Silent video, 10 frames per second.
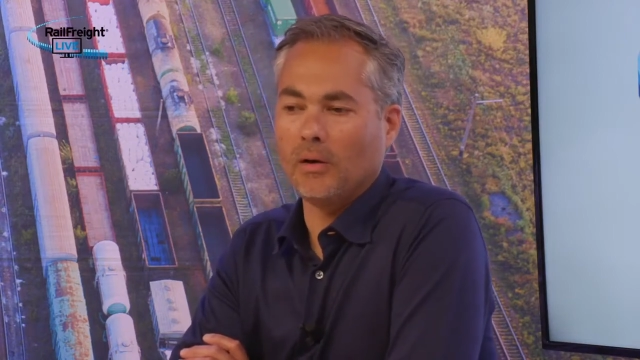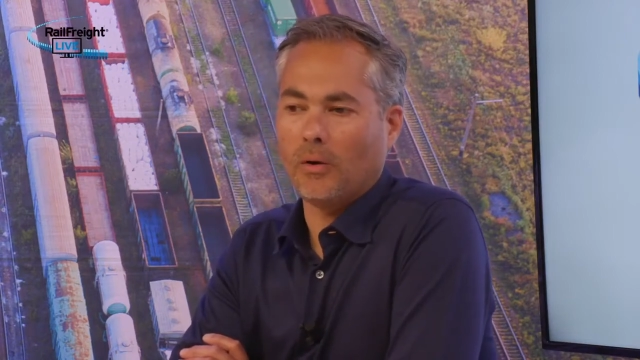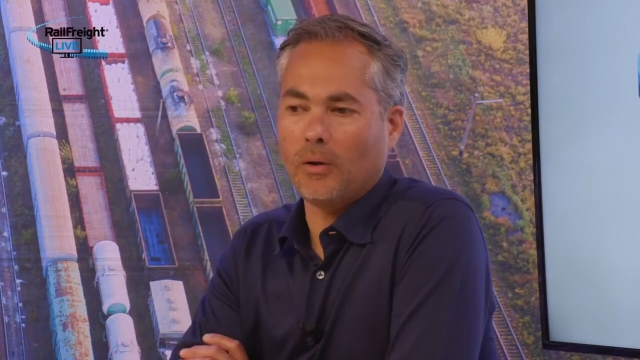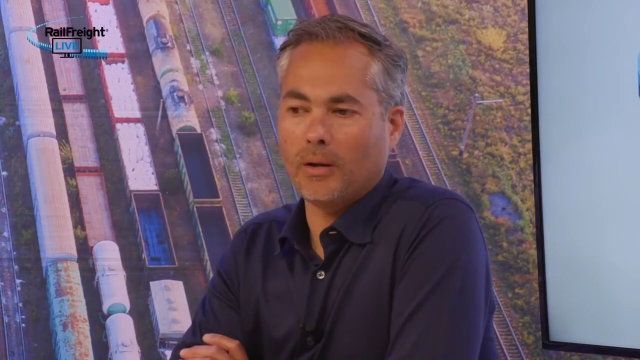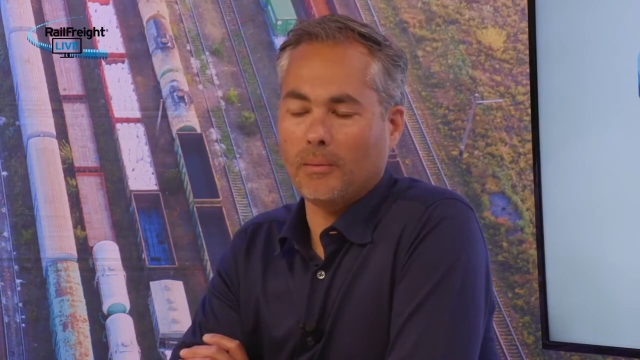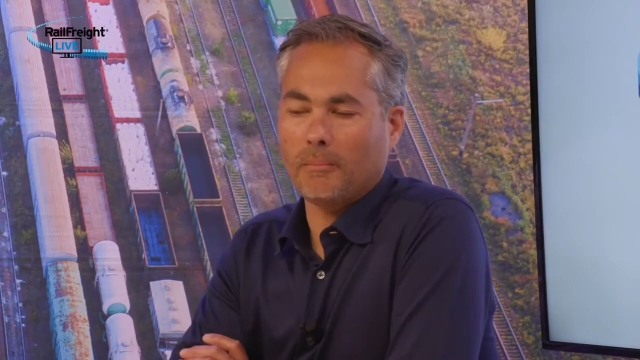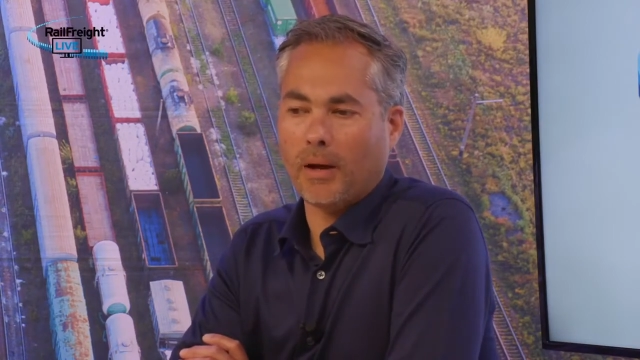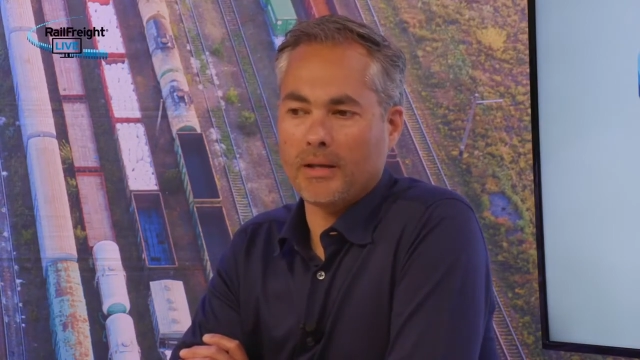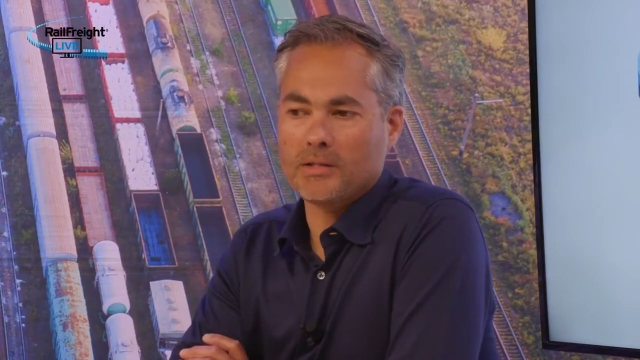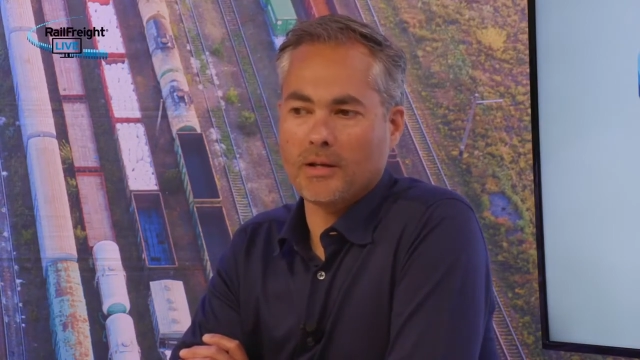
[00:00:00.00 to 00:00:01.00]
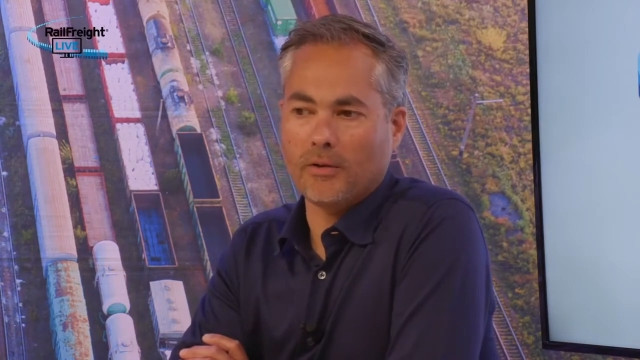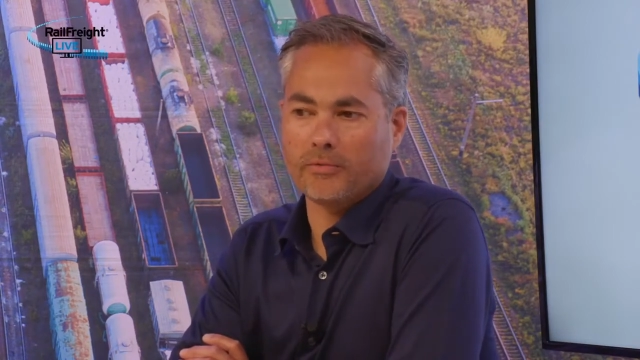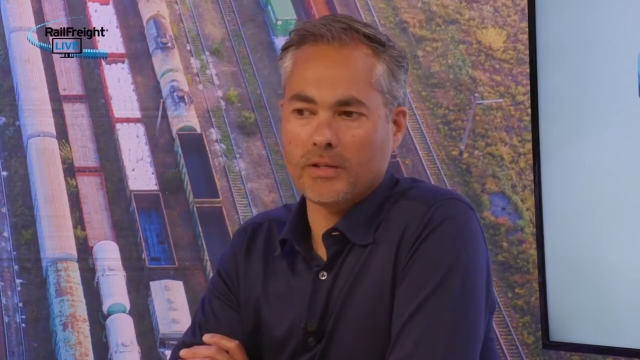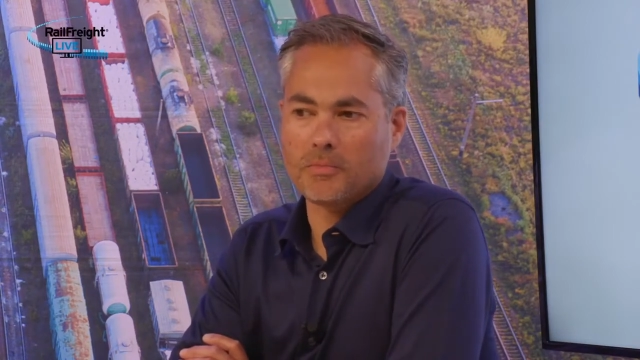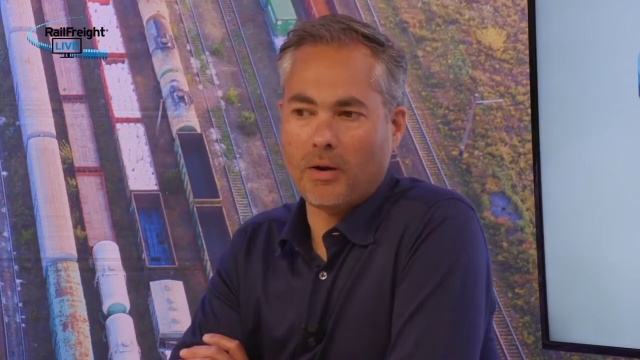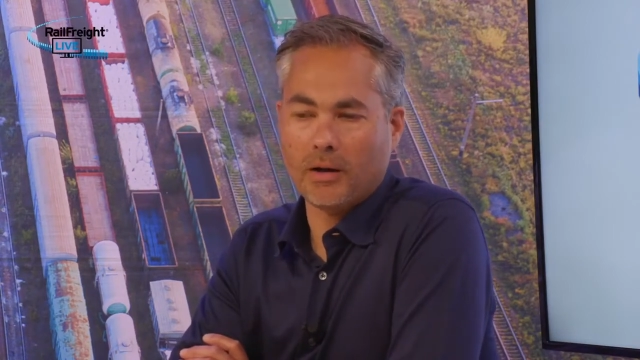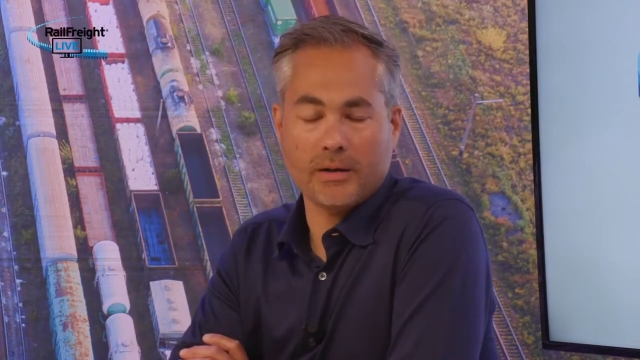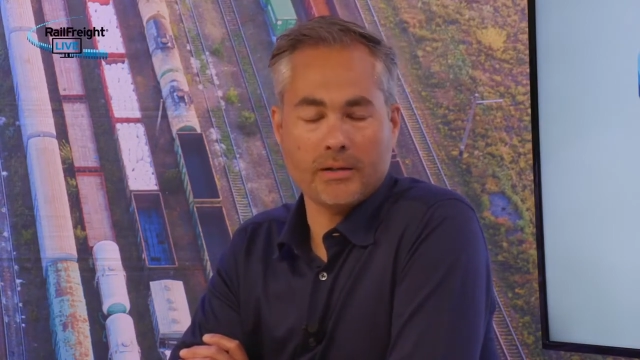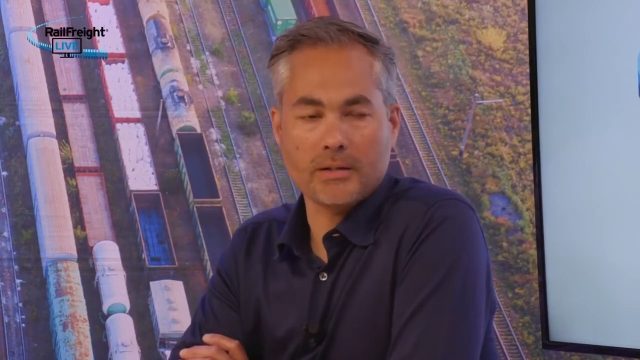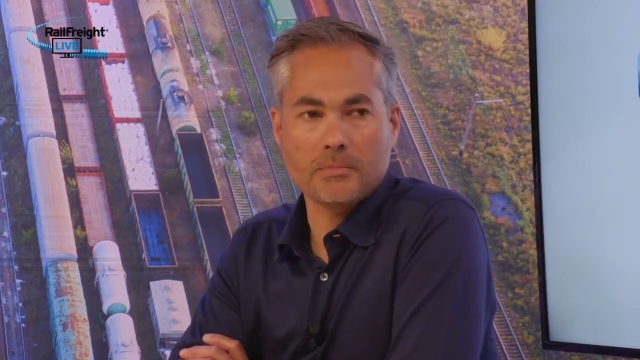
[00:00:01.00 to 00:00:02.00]
All by itself, this
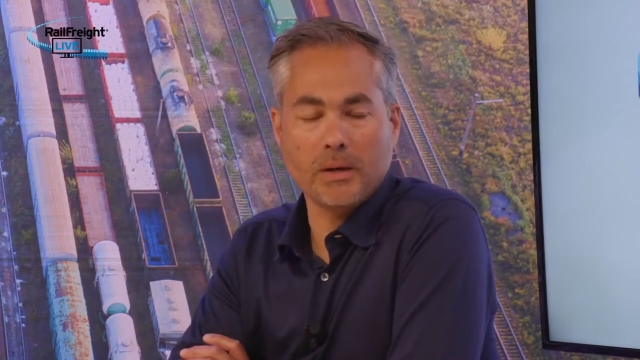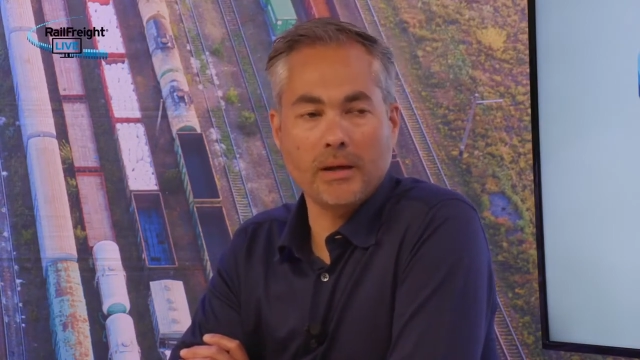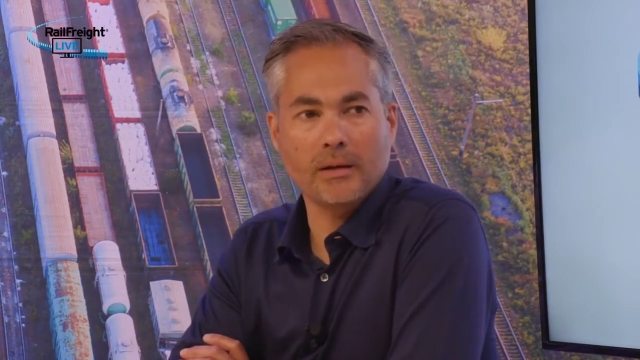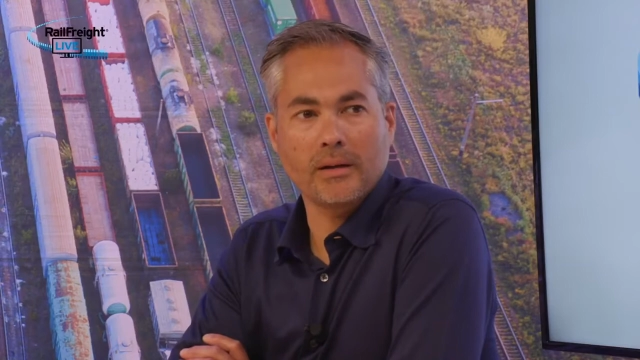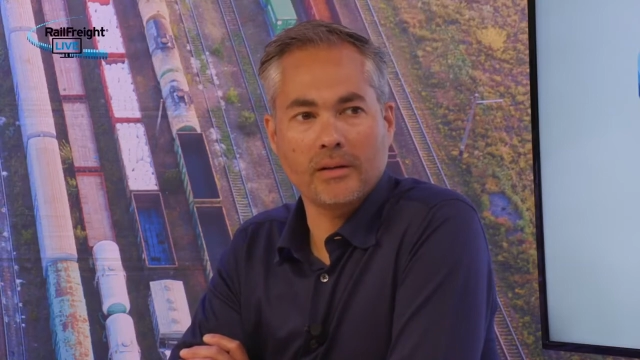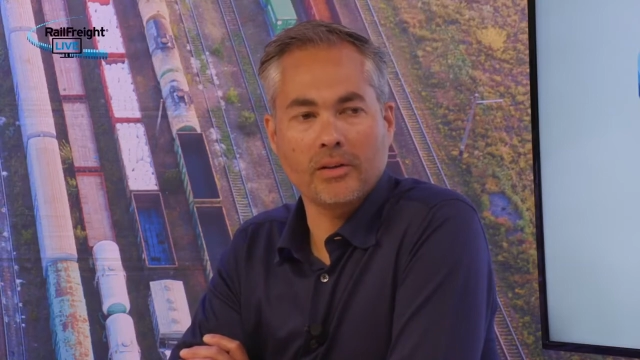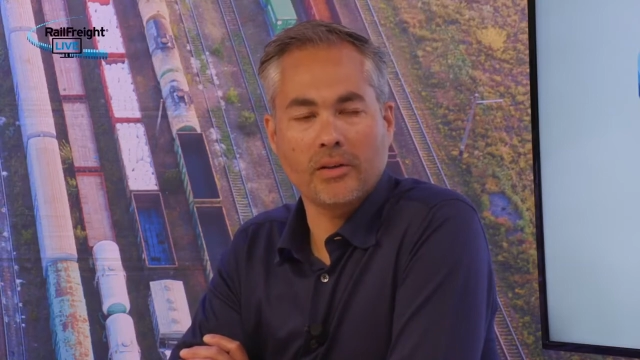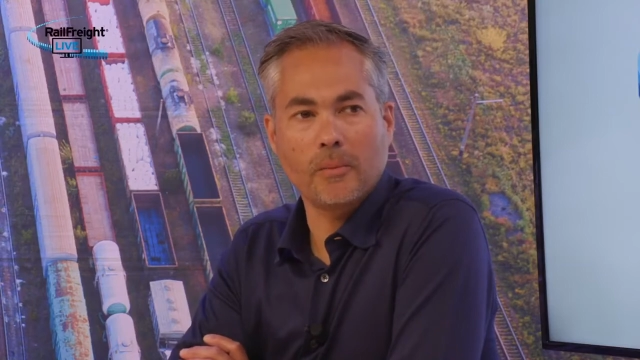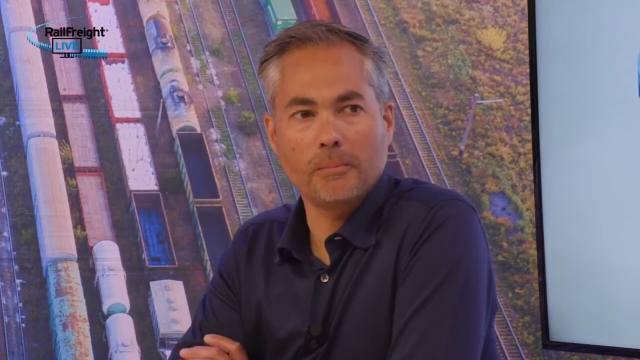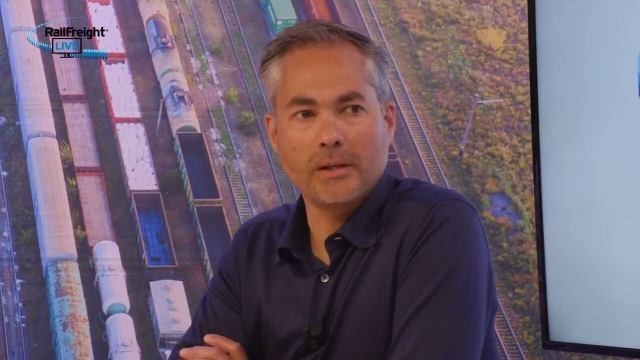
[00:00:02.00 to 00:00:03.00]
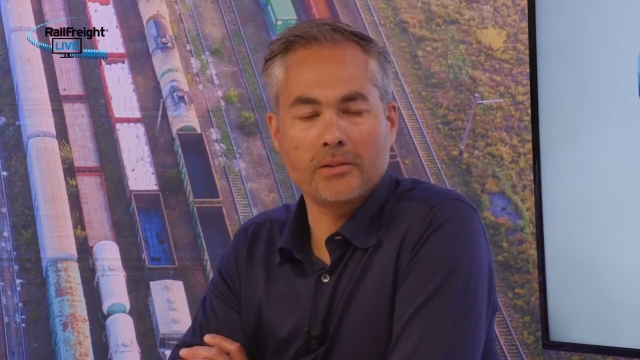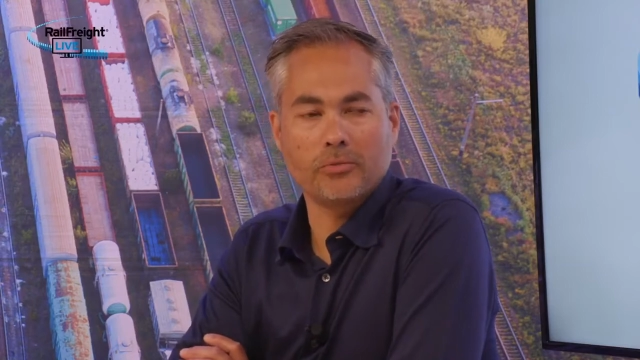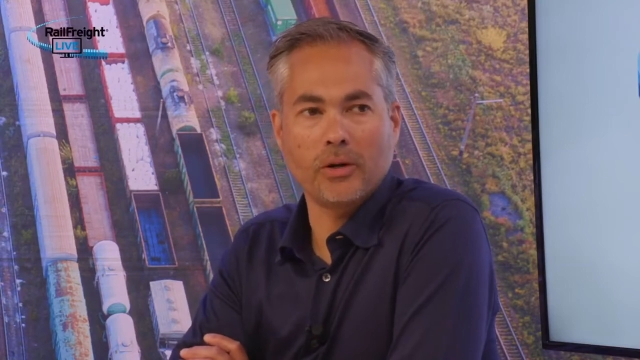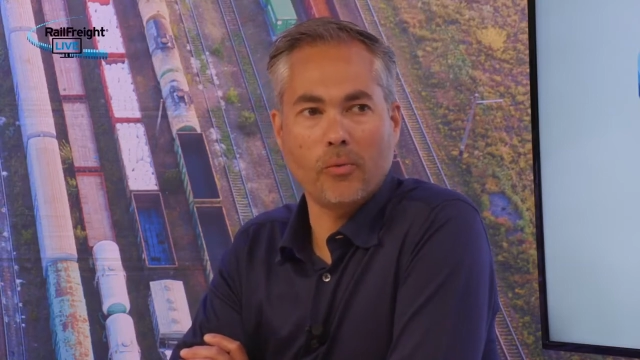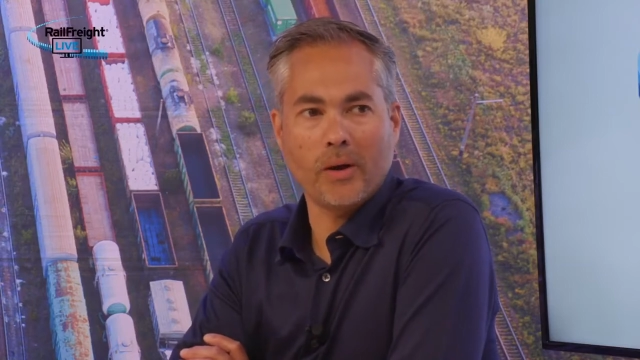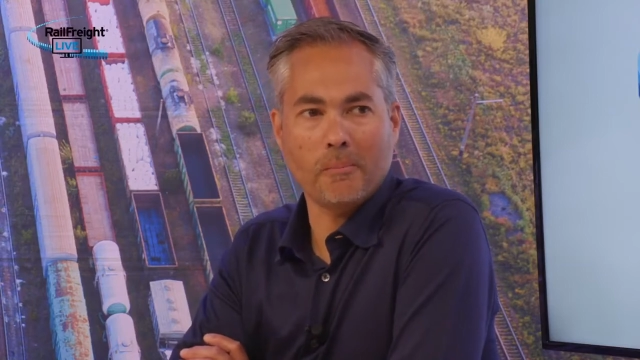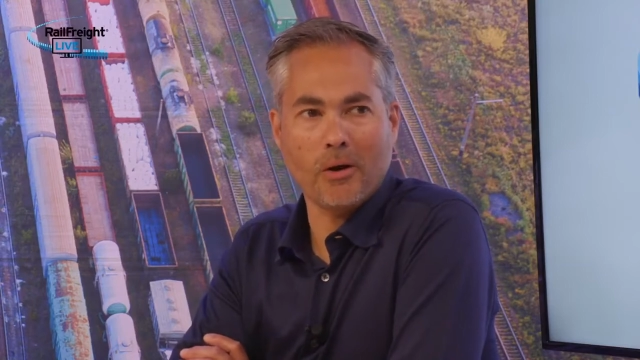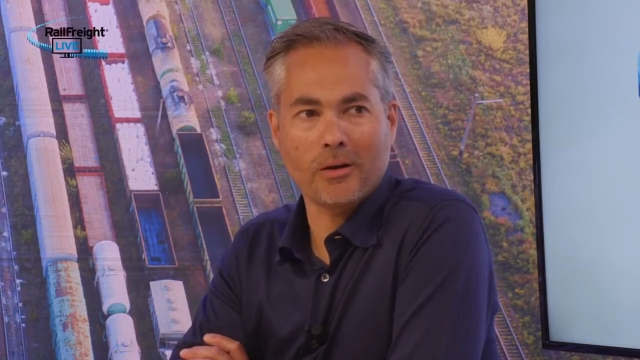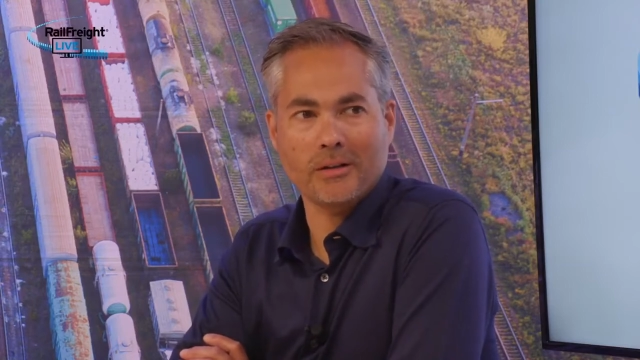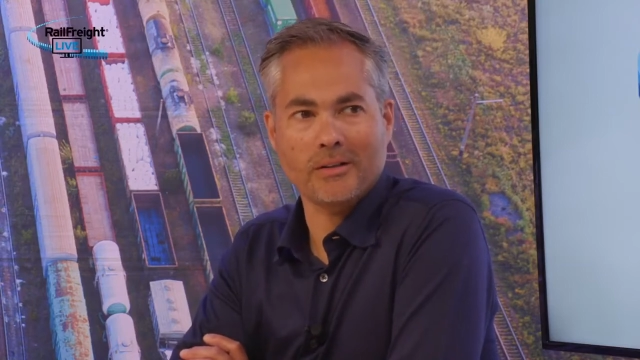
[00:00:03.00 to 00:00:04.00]
market is bigger than the complete railway
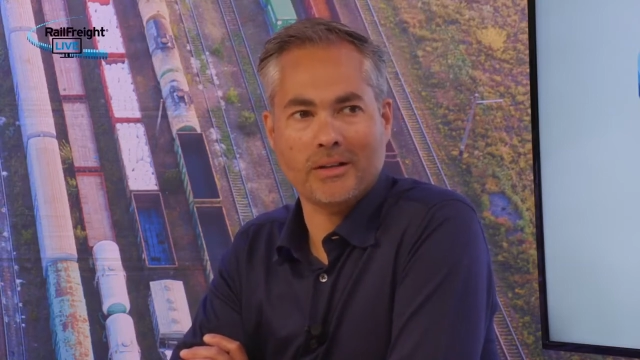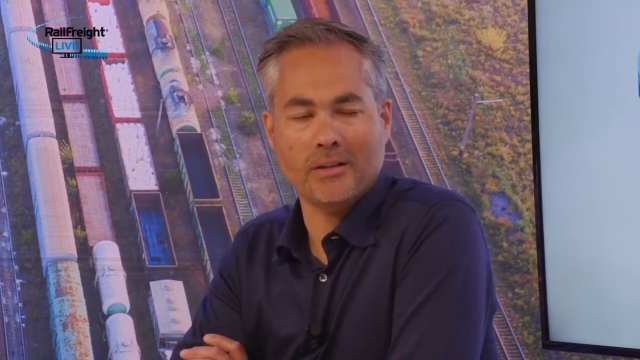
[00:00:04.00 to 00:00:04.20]
market